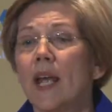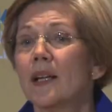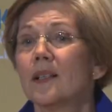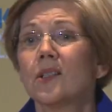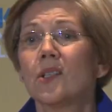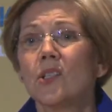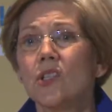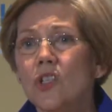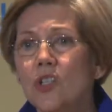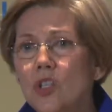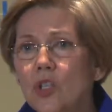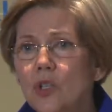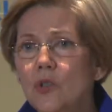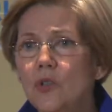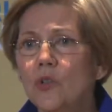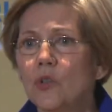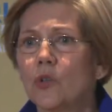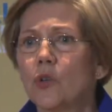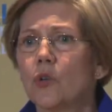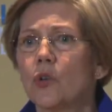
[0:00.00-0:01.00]

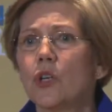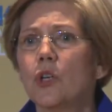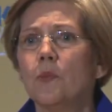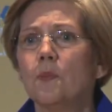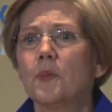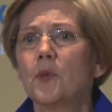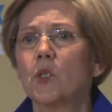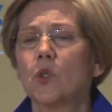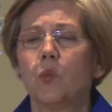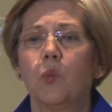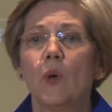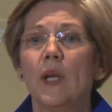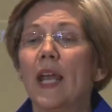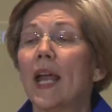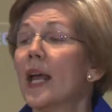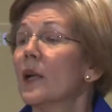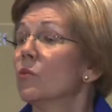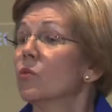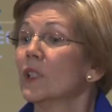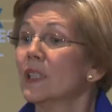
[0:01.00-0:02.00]
student groups, we
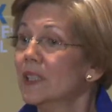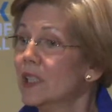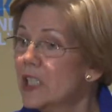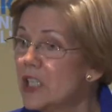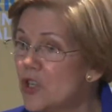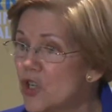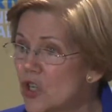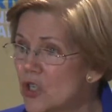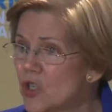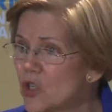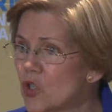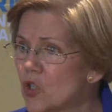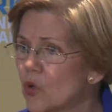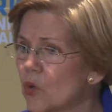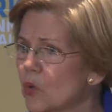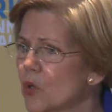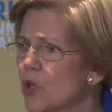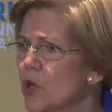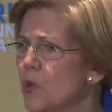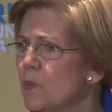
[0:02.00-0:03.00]
had religious
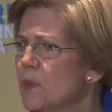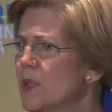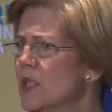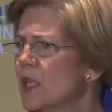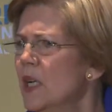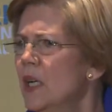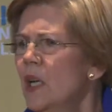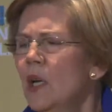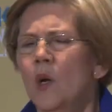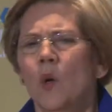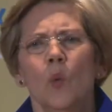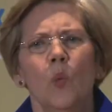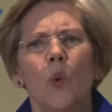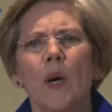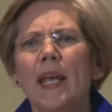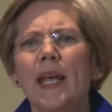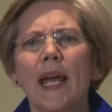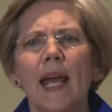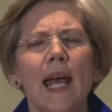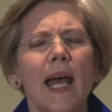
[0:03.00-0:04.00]
groups,
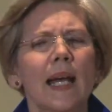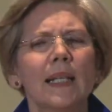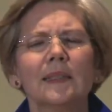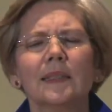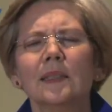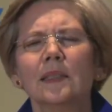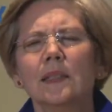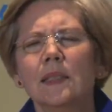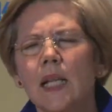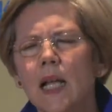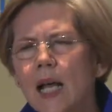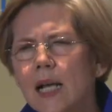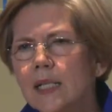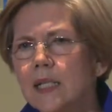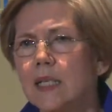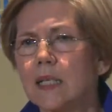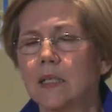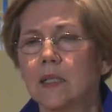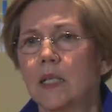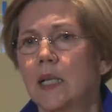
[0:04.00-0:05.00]
we had
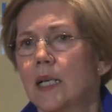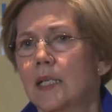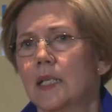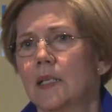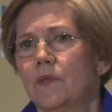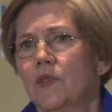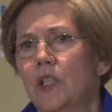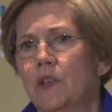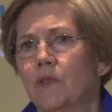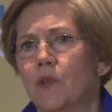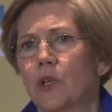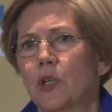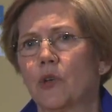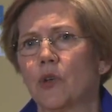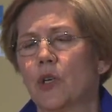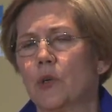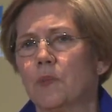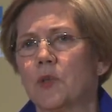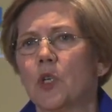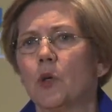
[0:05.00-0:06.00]
lots and lots of different
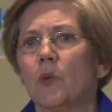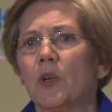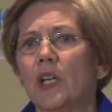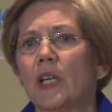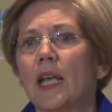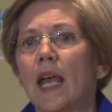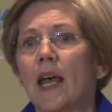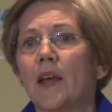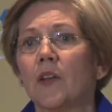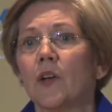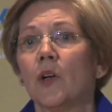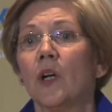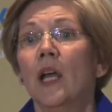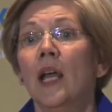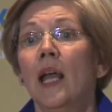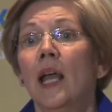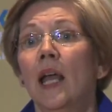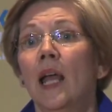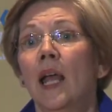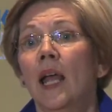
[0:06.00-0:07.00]
groups who were together.
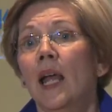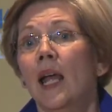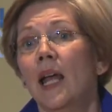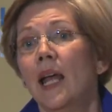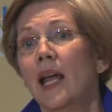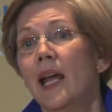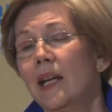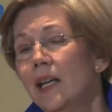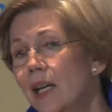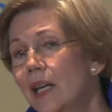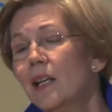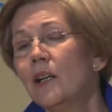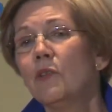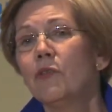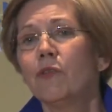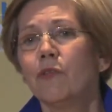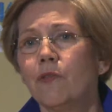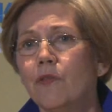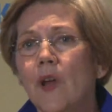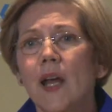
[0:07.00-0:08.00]
And in
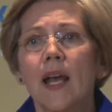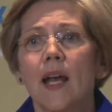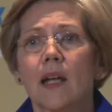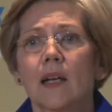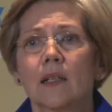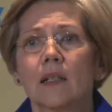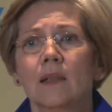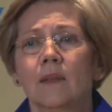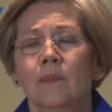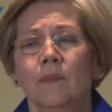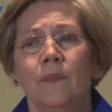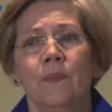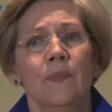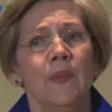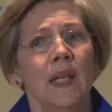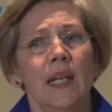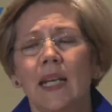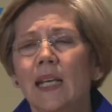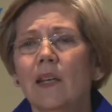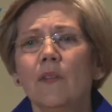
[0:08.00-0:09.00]
effect,
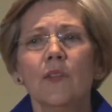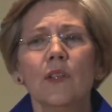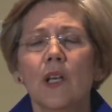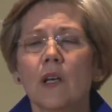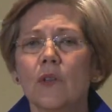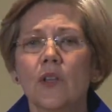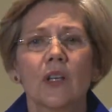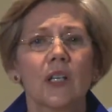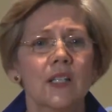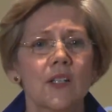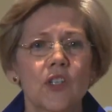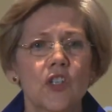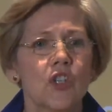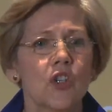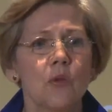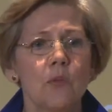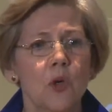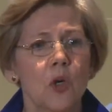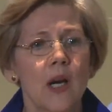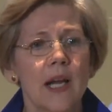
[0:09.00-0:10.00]
even though the
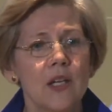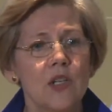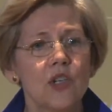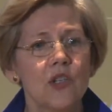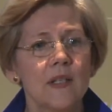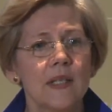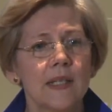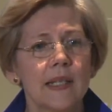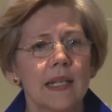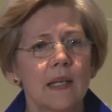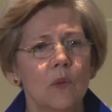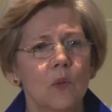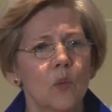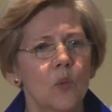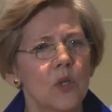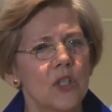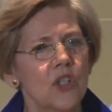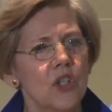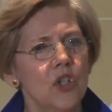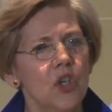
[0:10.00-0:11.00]
consumer agency
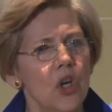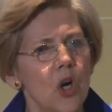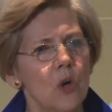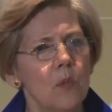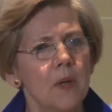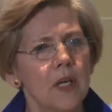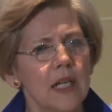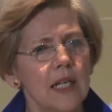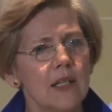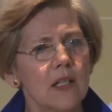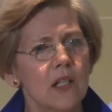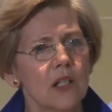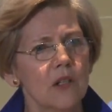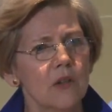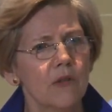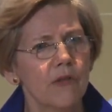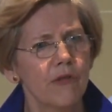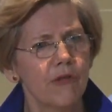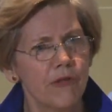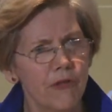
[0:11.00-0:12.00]
was nobody's
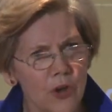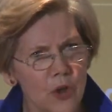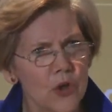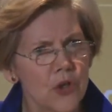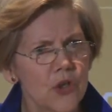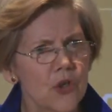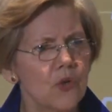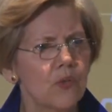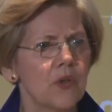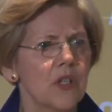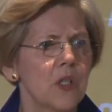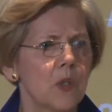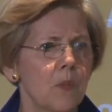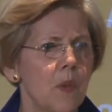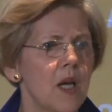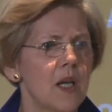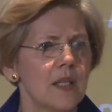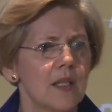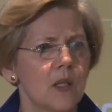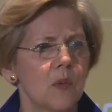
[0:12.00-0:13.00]
first
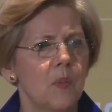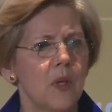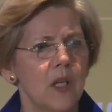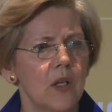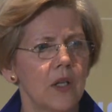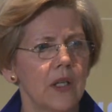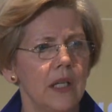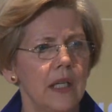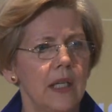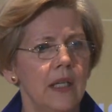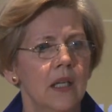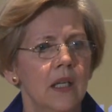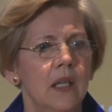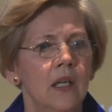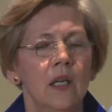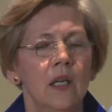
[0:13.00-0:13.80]
responsibility,